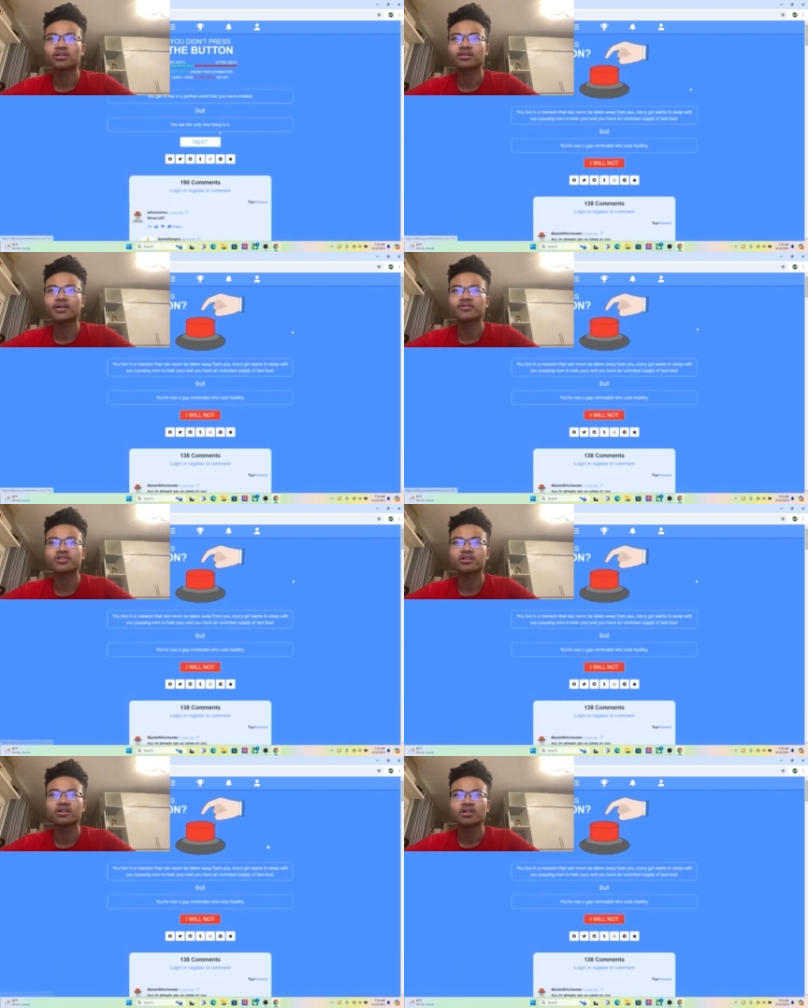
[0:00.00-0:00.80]

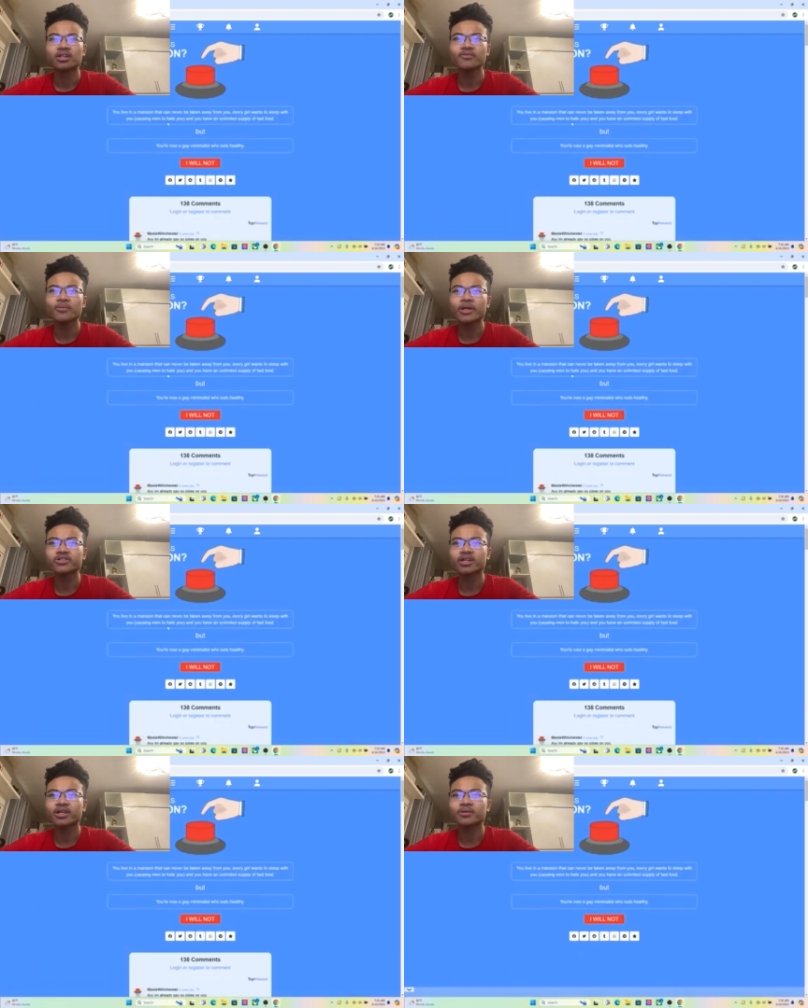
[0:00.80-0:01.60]
Demolition. Leave a
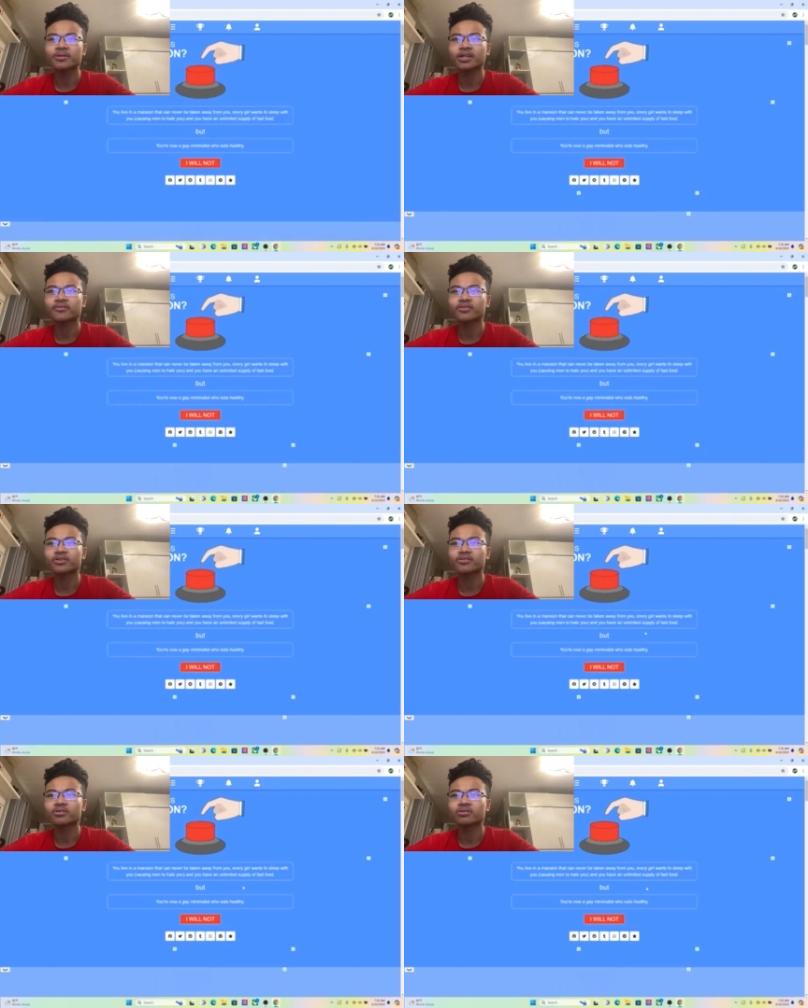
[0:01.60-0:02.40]
message again and take a
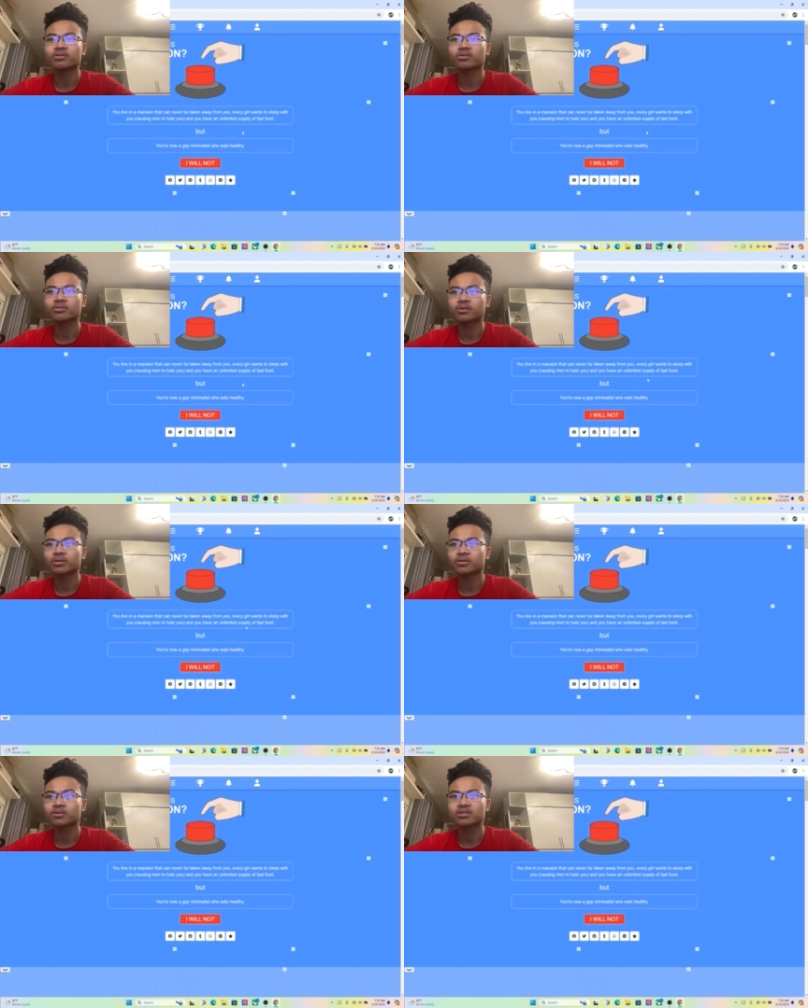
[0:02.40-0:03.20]

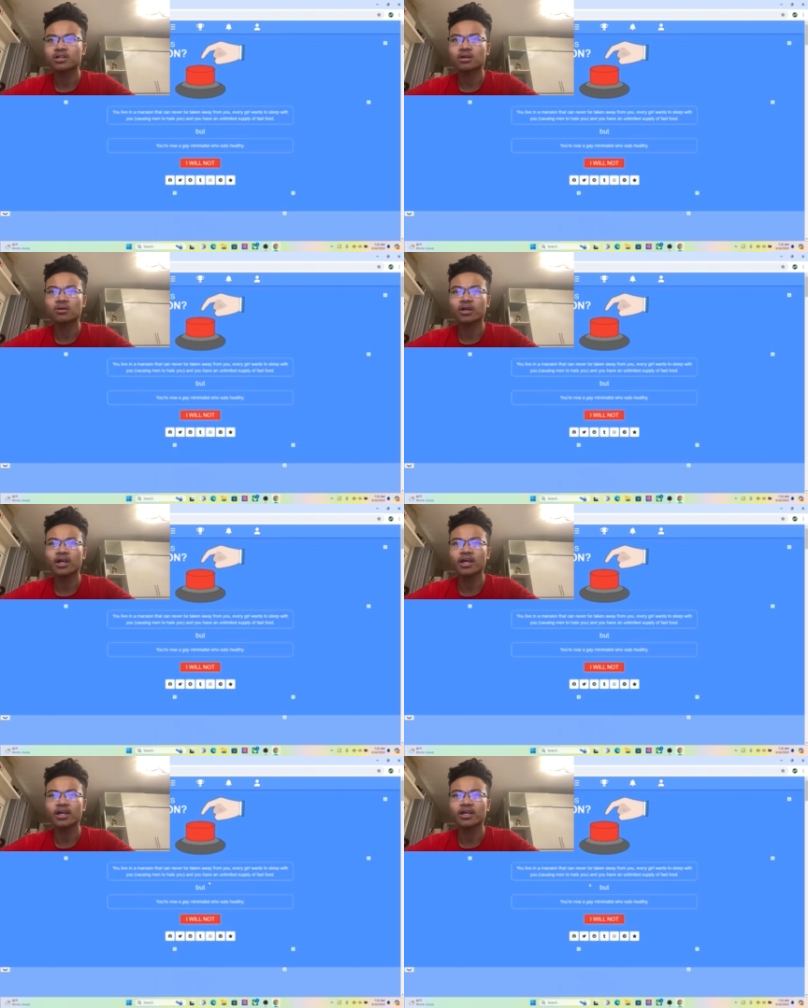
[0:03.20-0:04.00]
video.
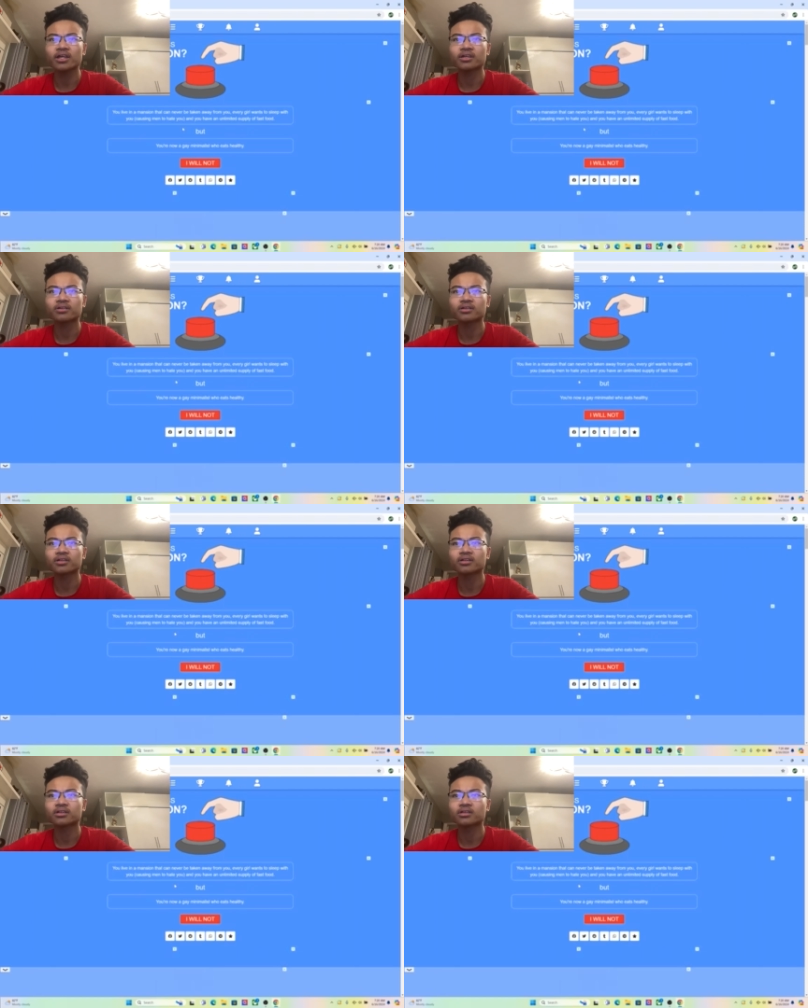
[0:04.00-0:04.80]
Okay.
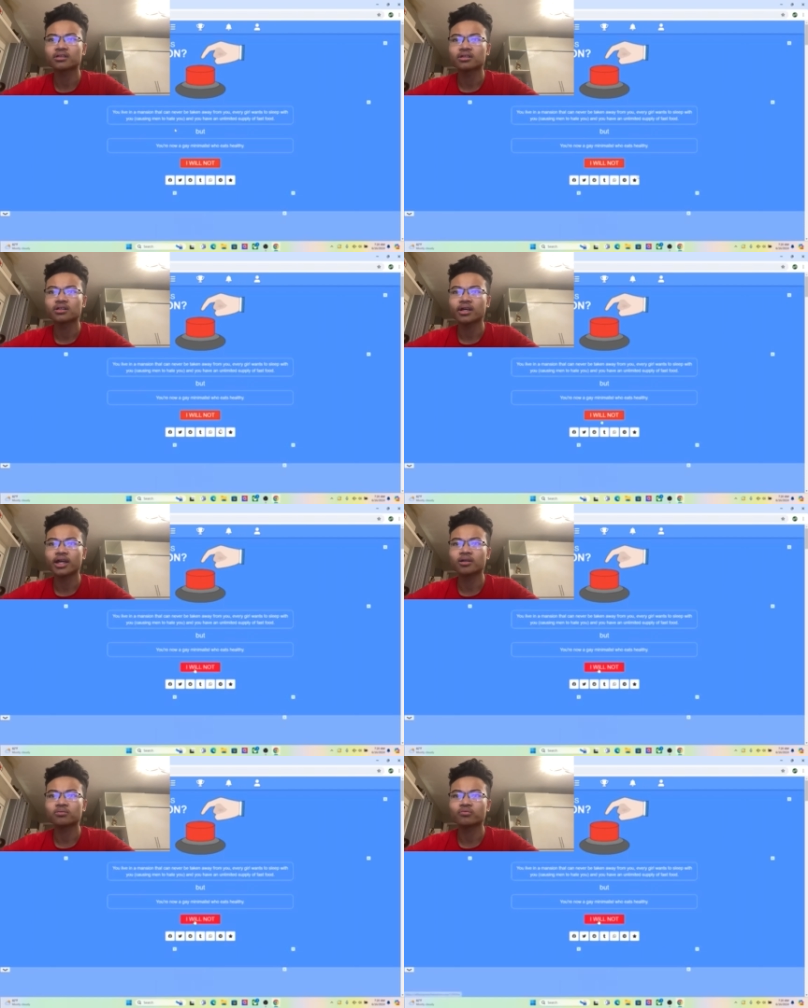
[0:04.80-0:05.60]

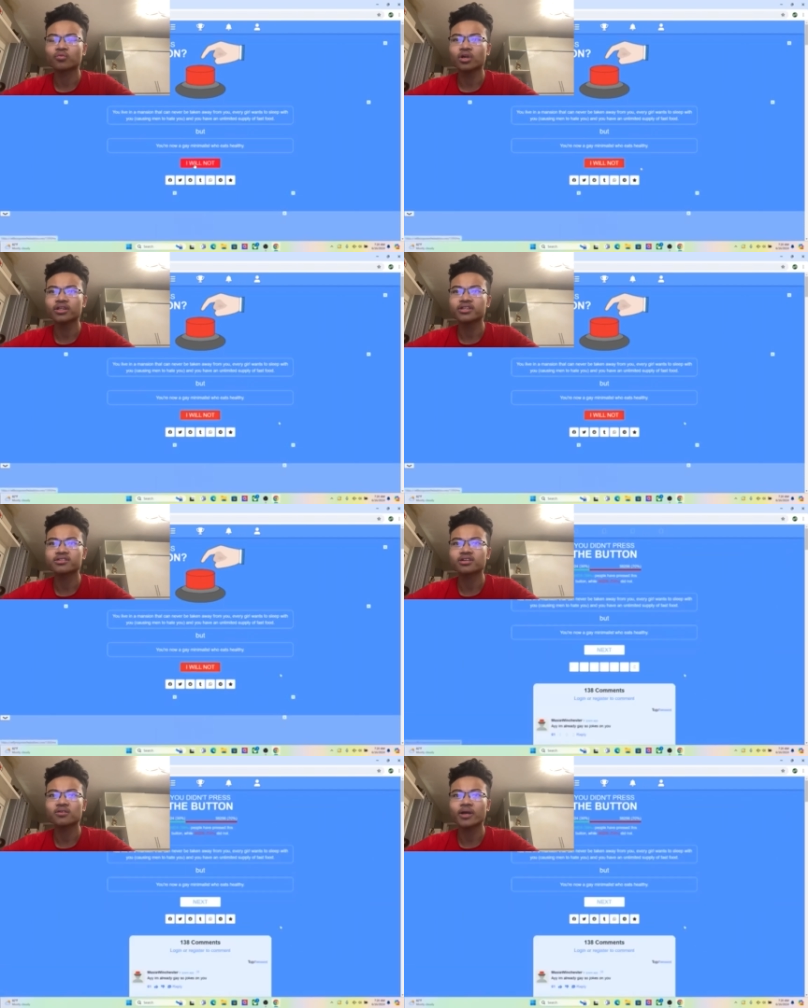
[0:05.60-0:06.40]
I don't want
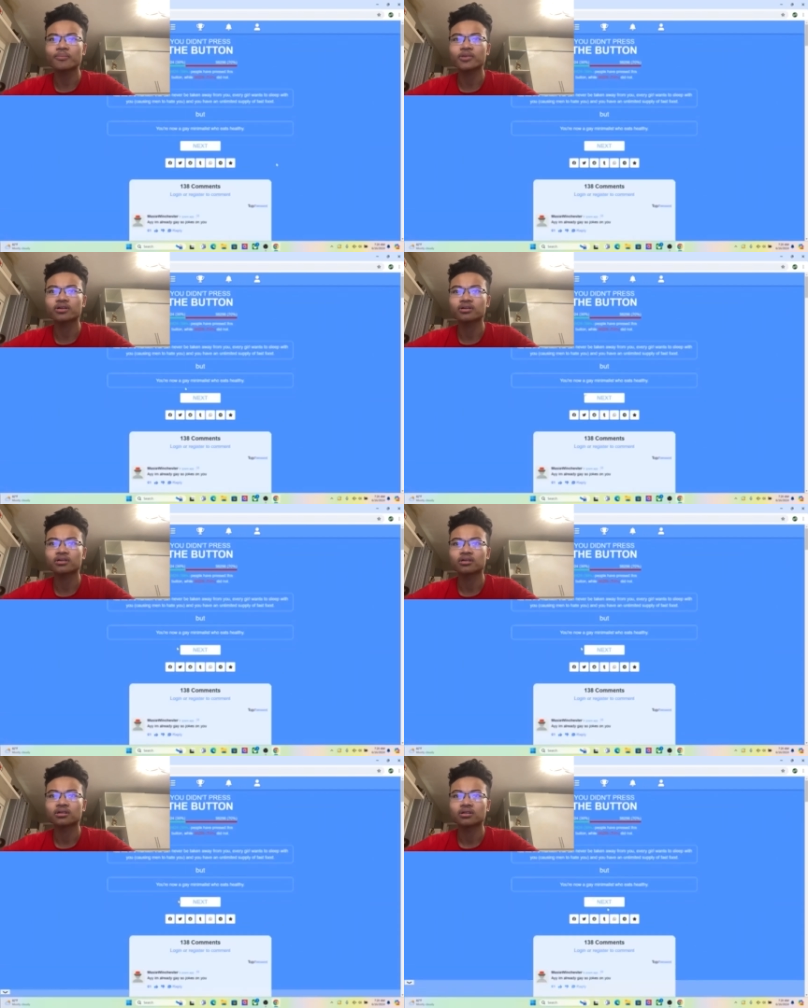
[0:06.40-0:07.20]
this crap.
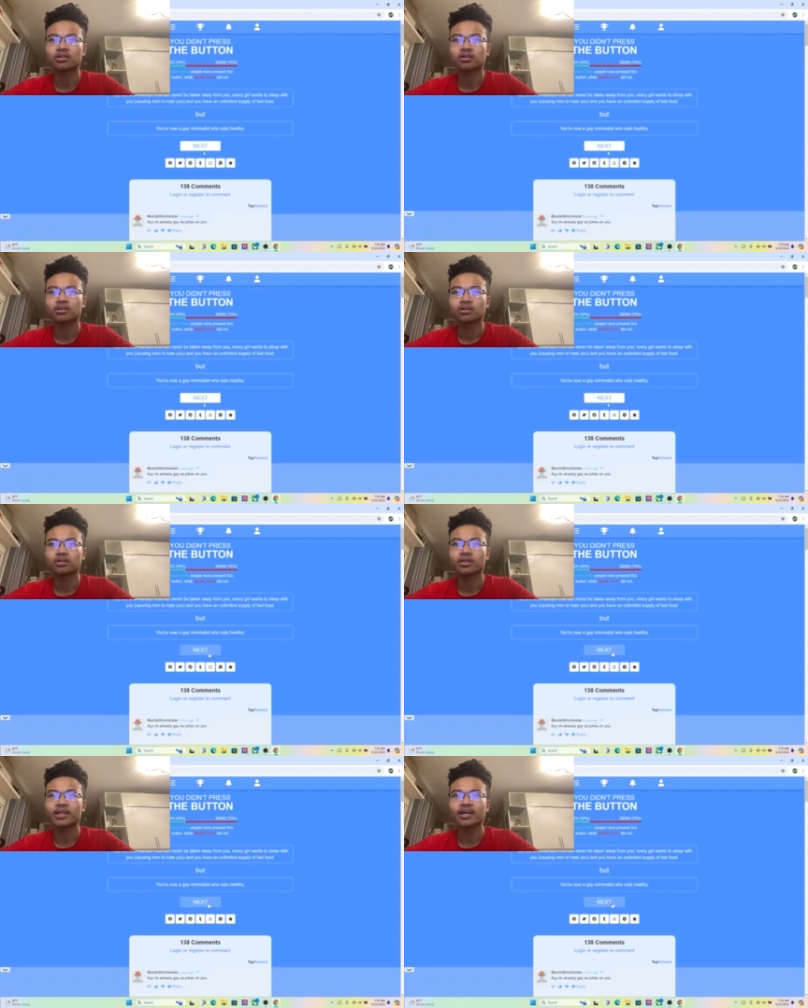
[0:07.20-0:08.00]

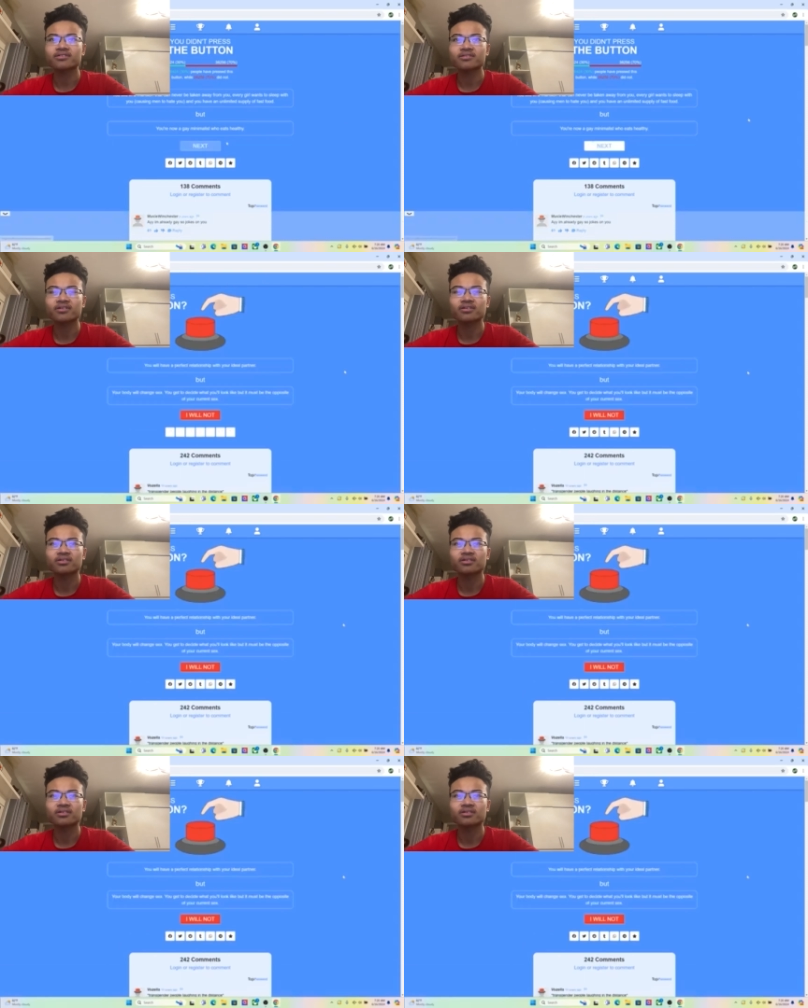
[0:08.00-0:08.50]
Next, okay.